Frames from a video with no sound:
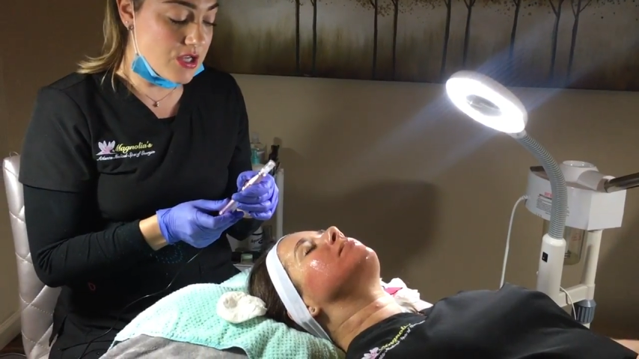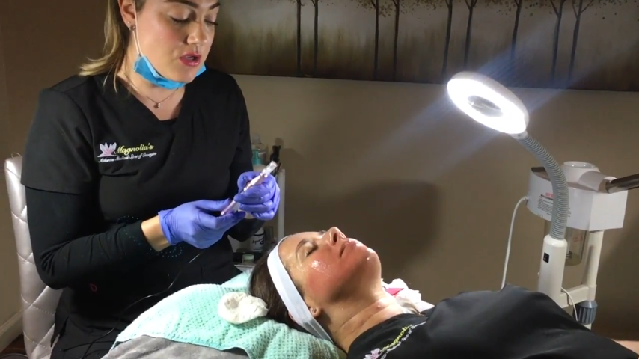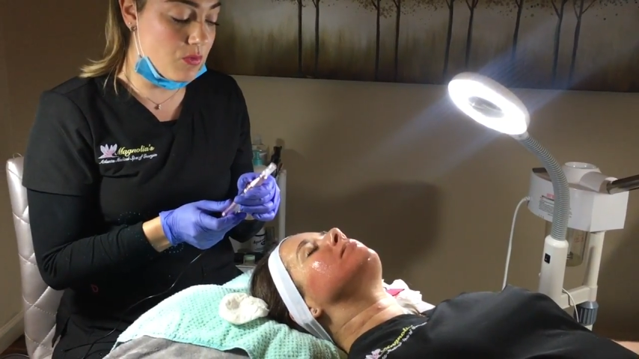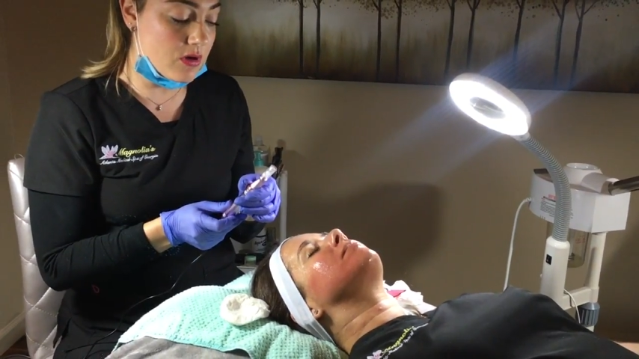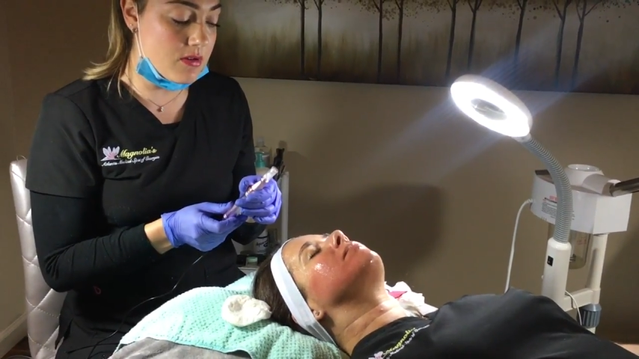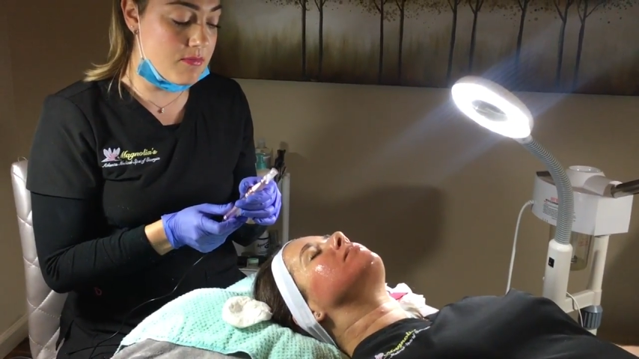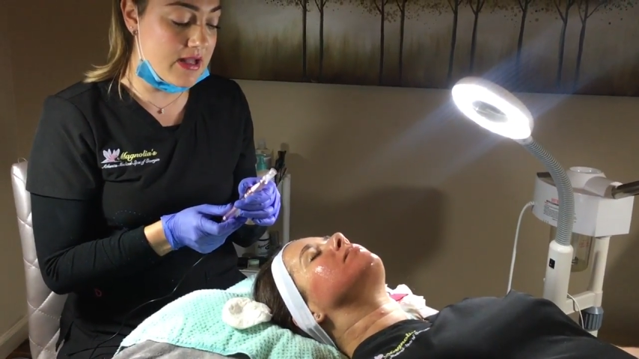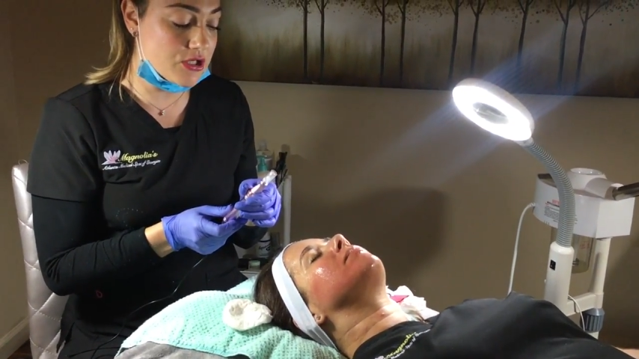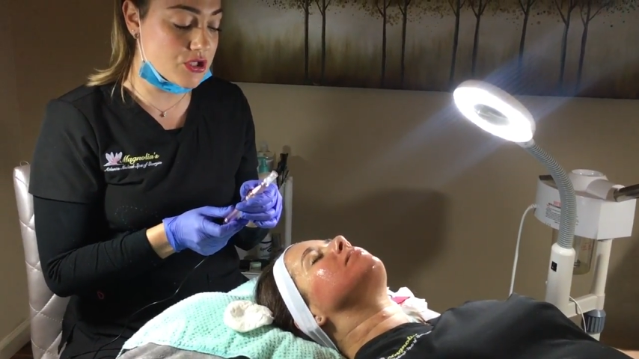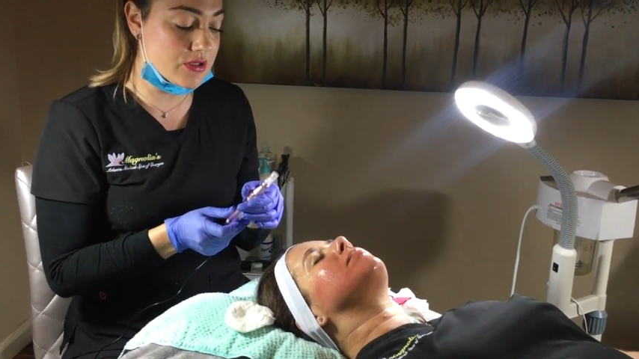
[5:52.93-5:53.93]
You want to
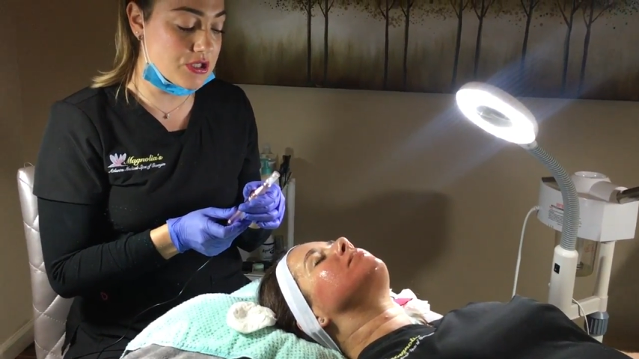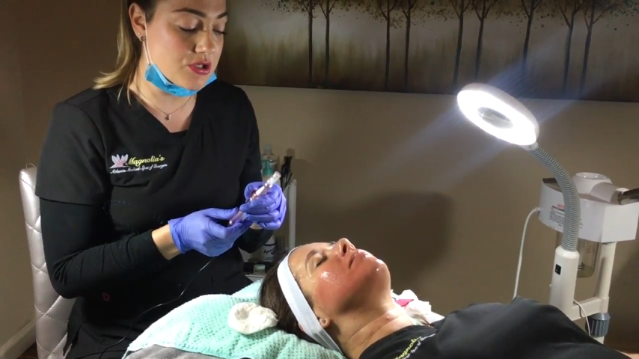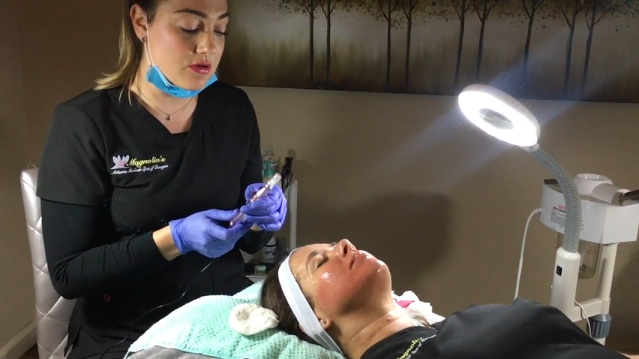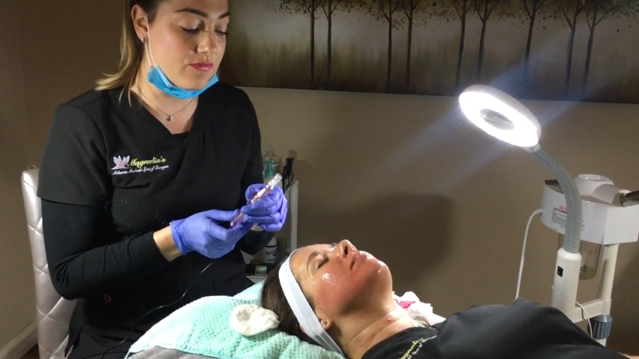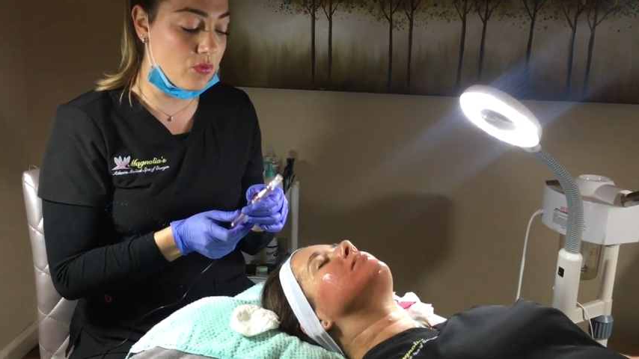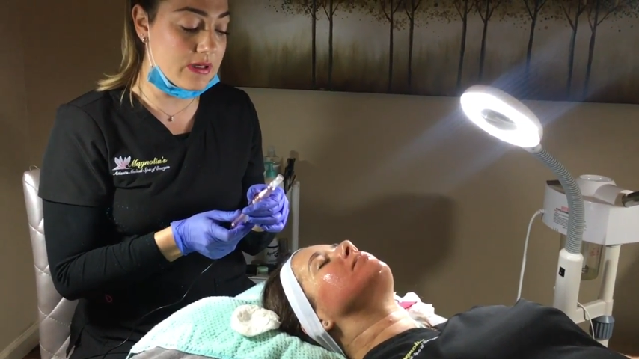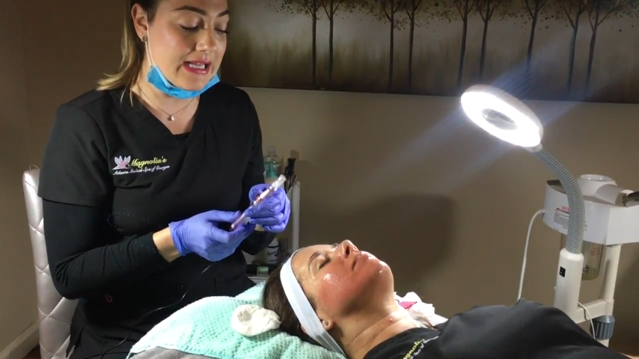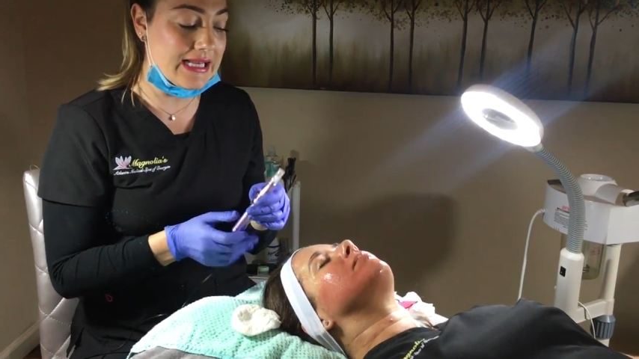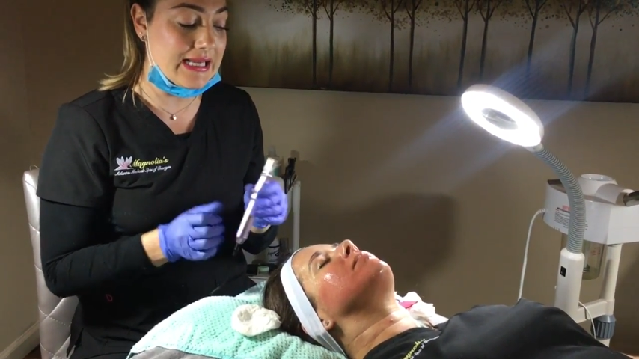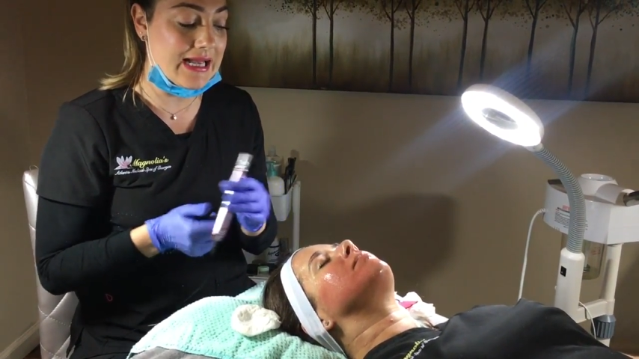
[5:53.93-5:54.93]
make sure that you're
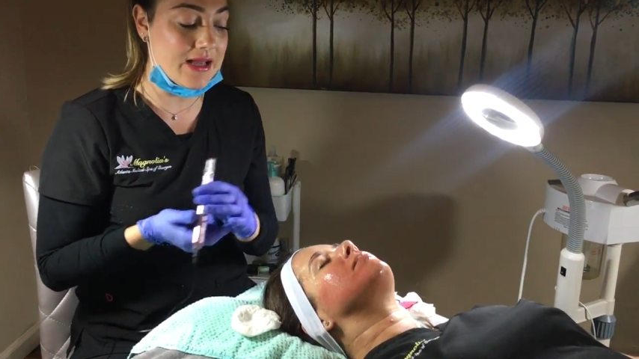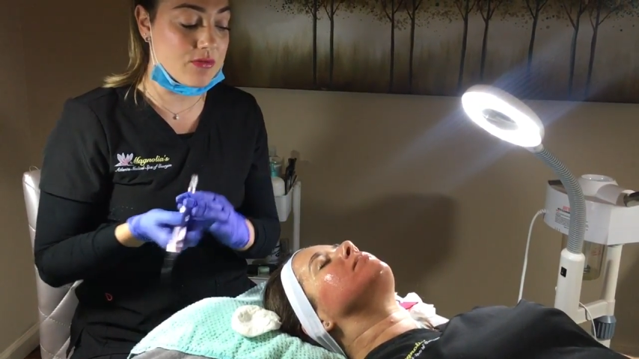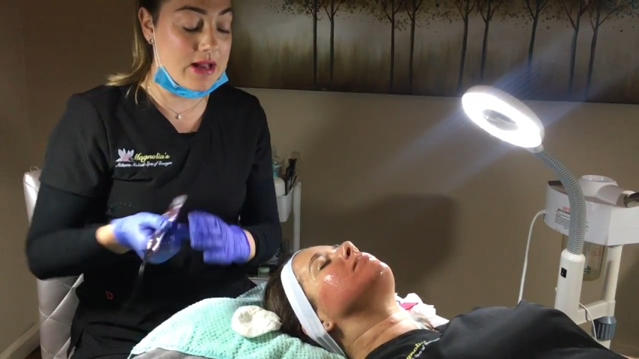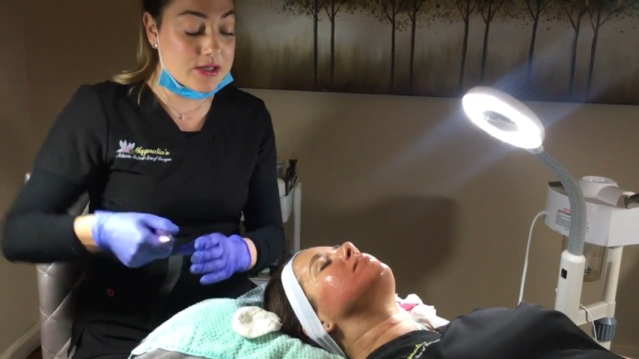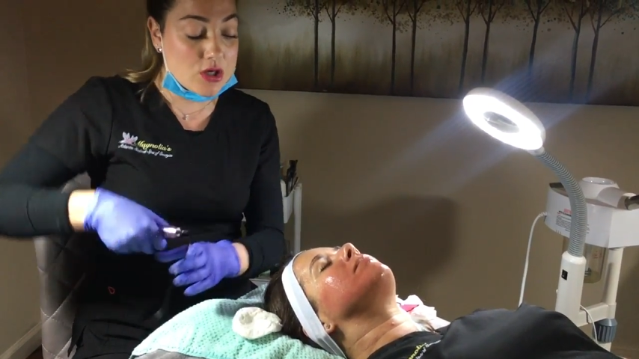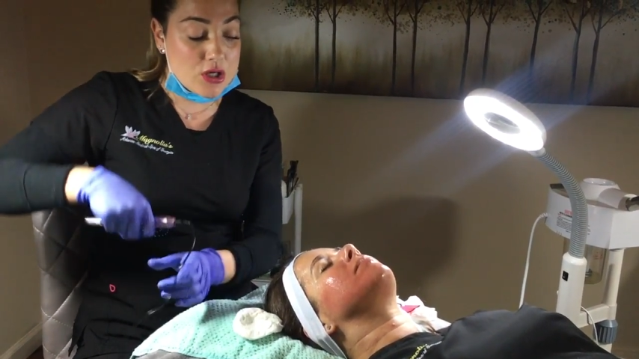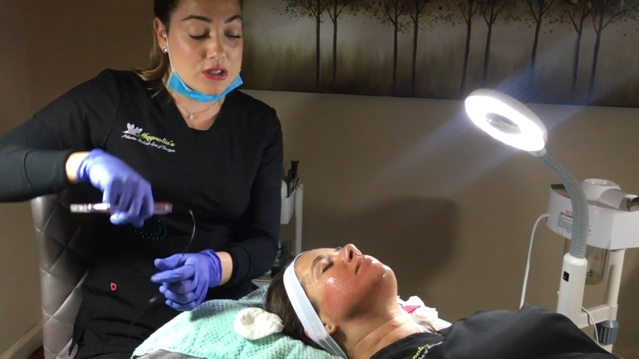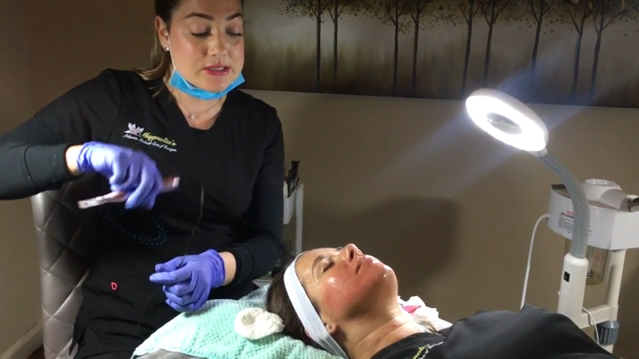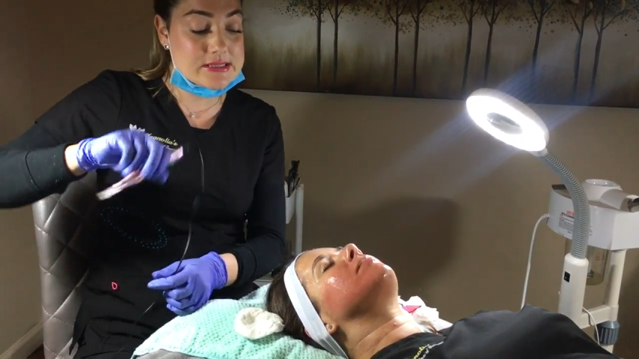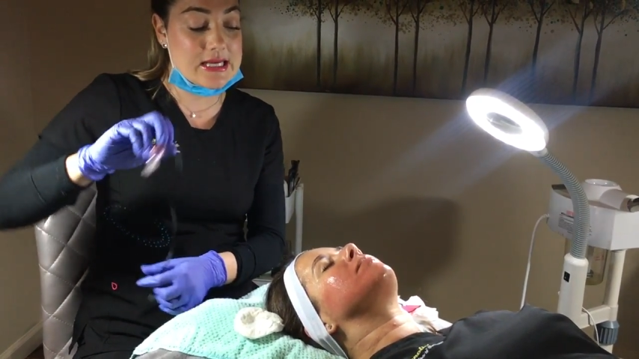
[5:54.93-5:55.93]
avoiding any kind of
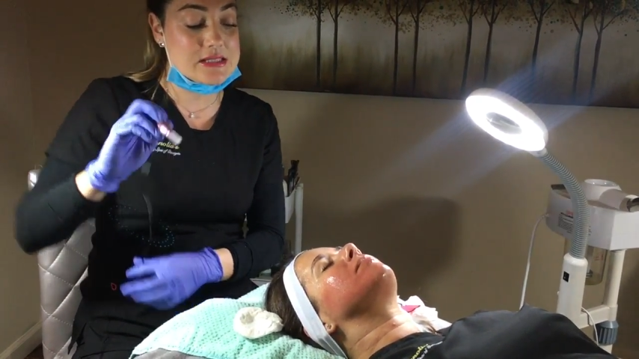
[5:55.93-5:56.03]
retinols